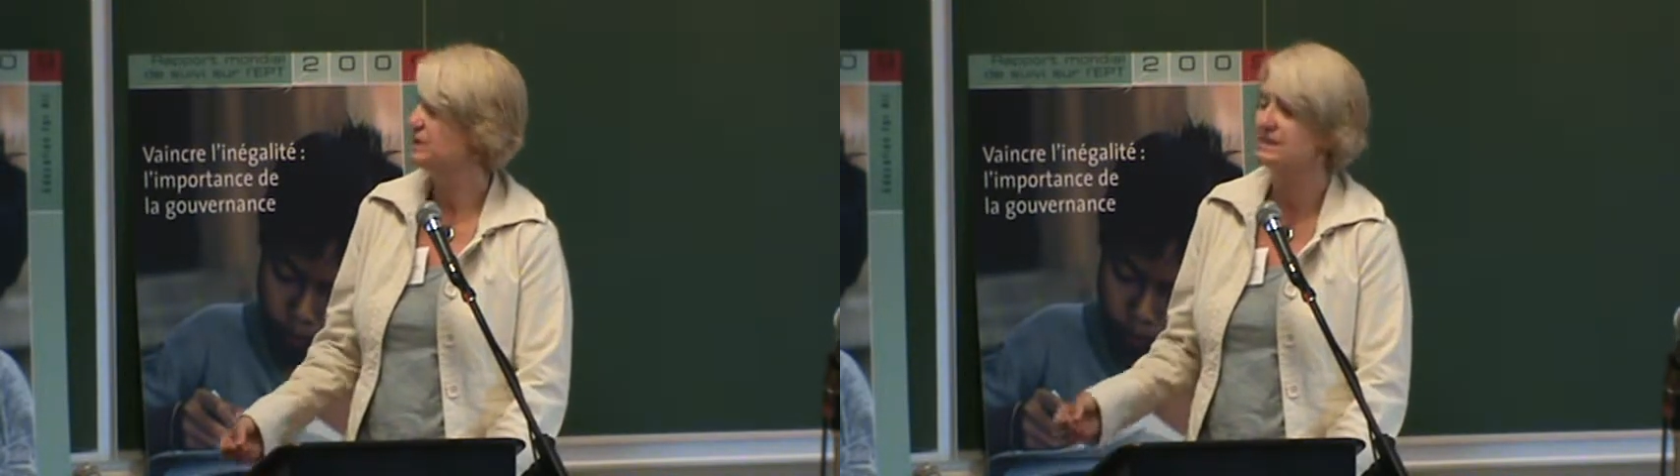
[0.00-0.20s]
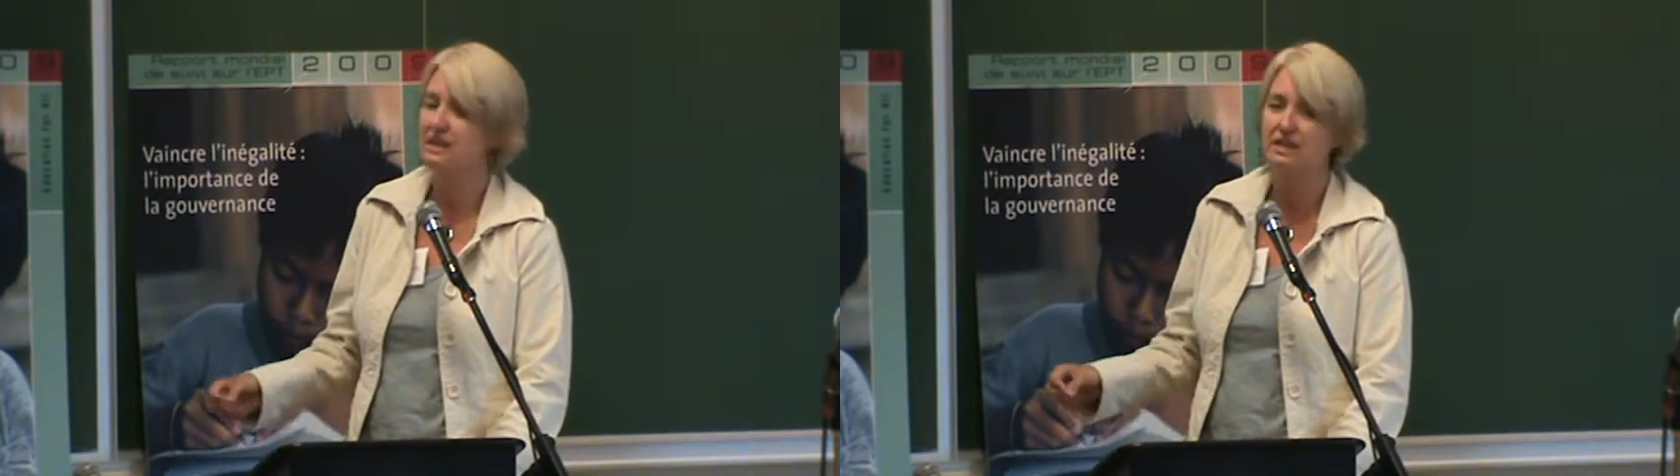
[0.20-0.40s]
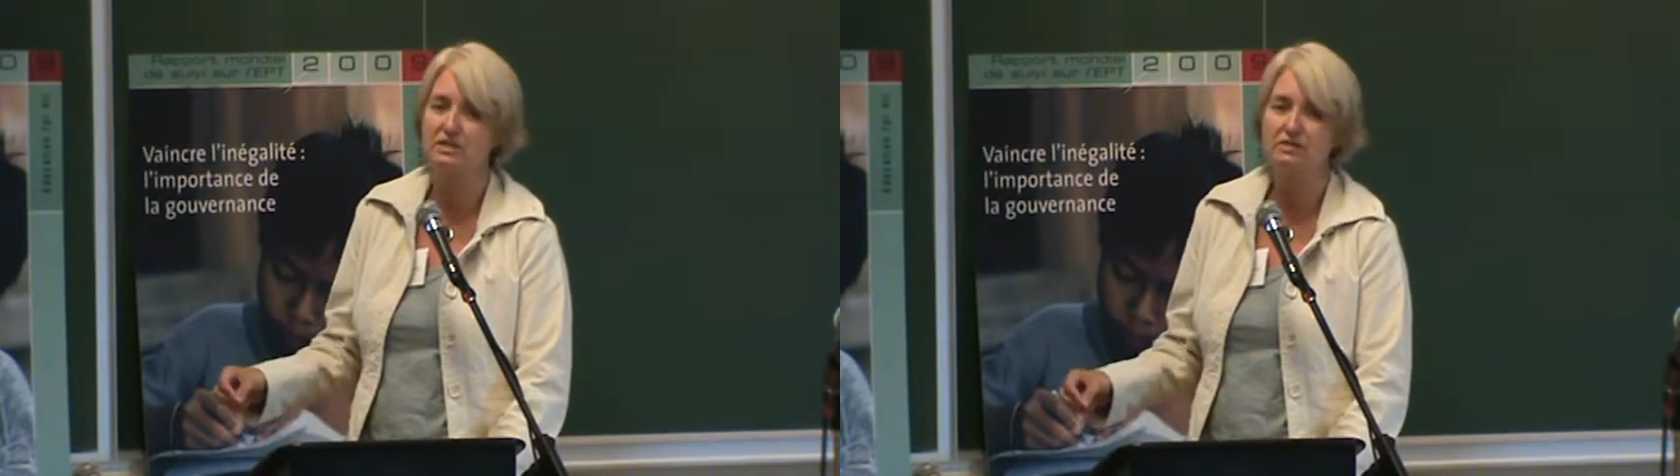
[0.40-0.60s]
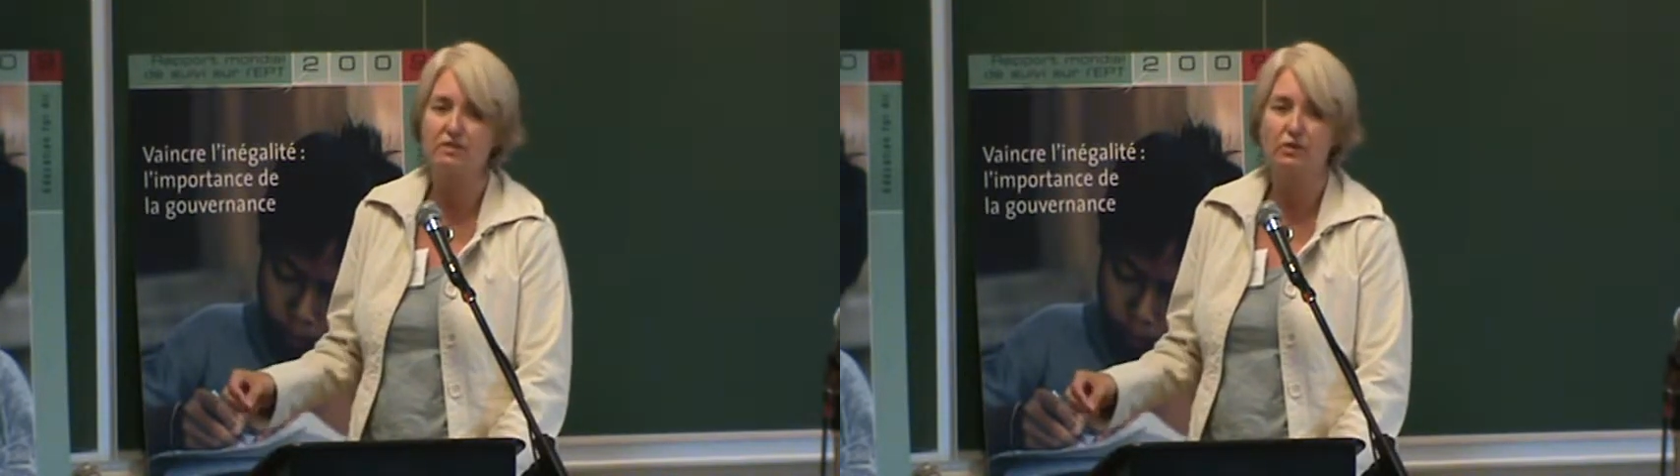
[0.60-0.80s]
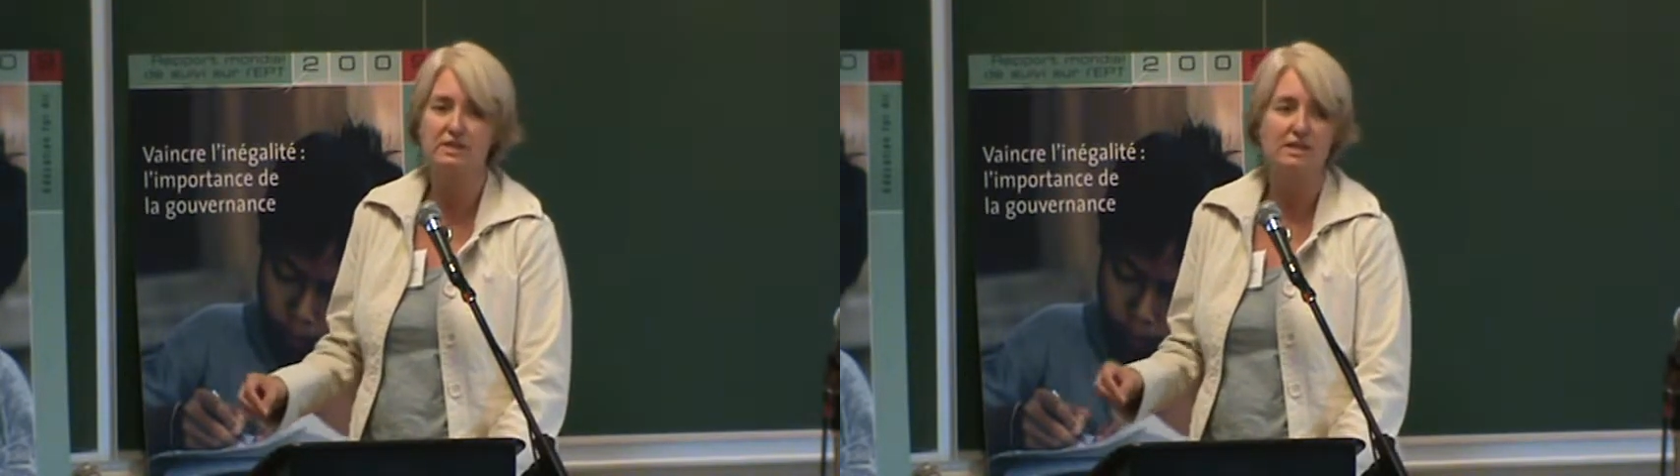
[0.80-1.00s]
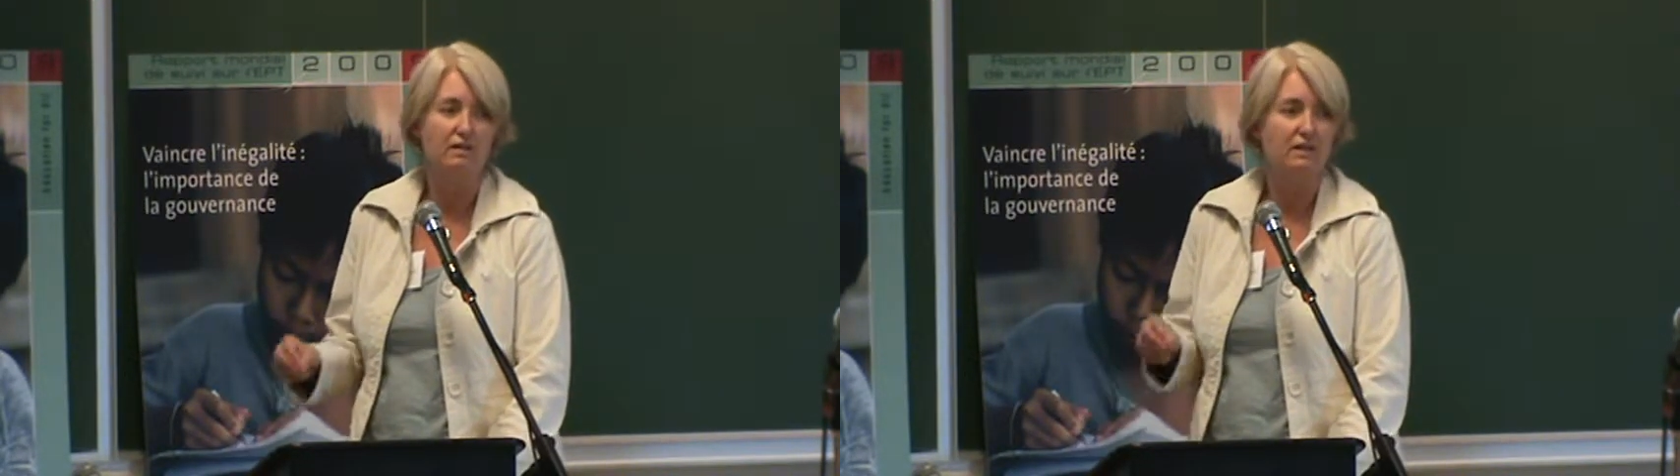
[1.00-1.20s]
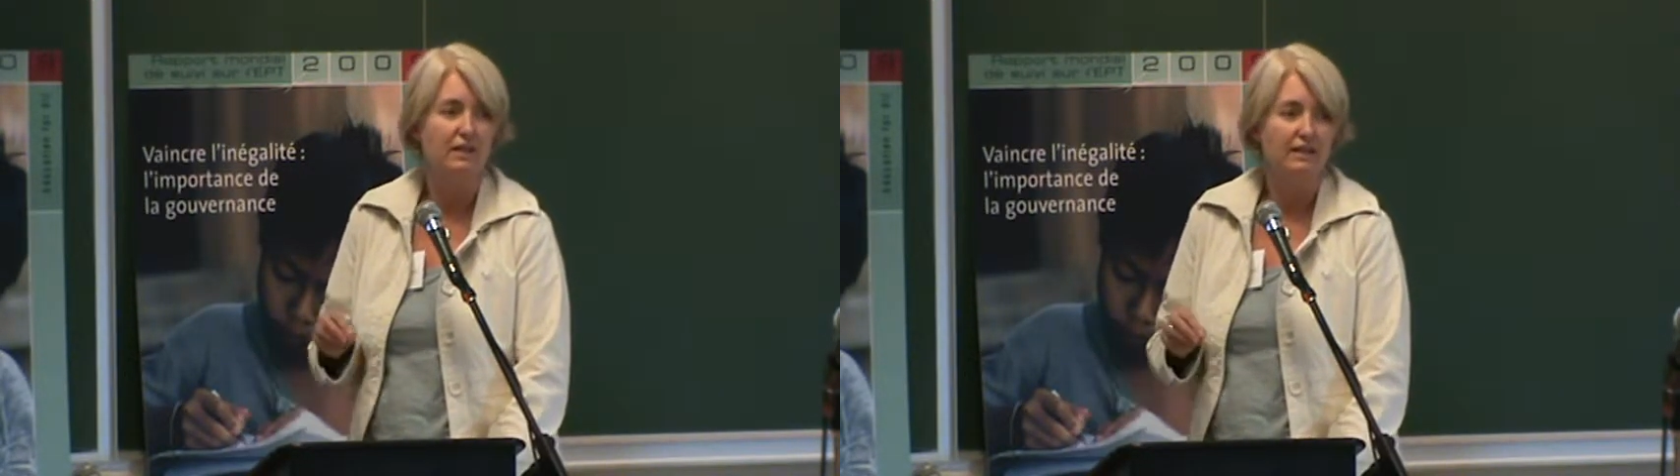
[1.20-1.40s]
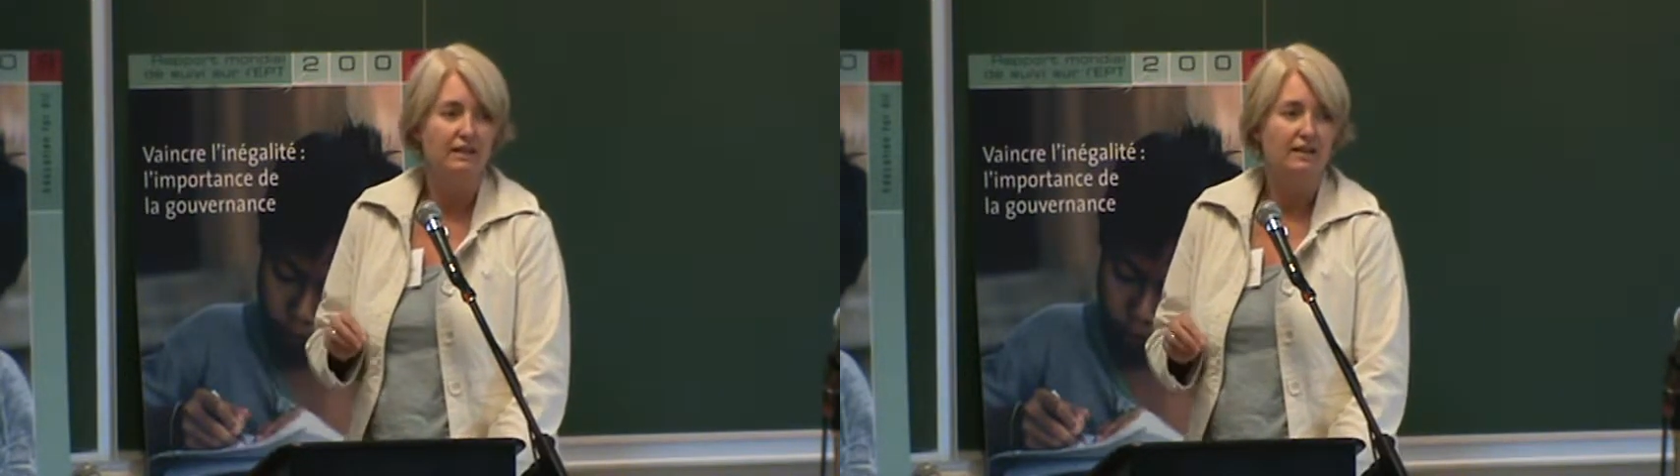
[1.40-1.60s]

we decided to focus on